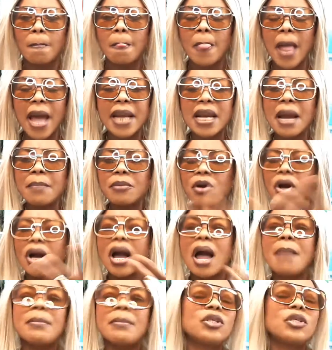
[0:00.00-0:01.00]
And I'm not
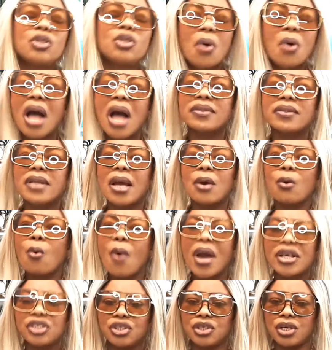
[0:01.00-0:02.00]
coming to your house and
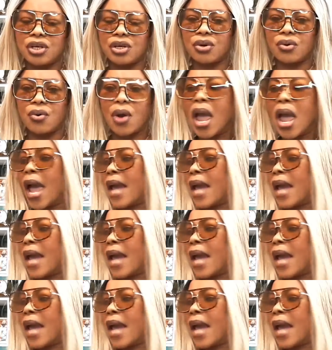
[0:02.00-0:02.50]
question you.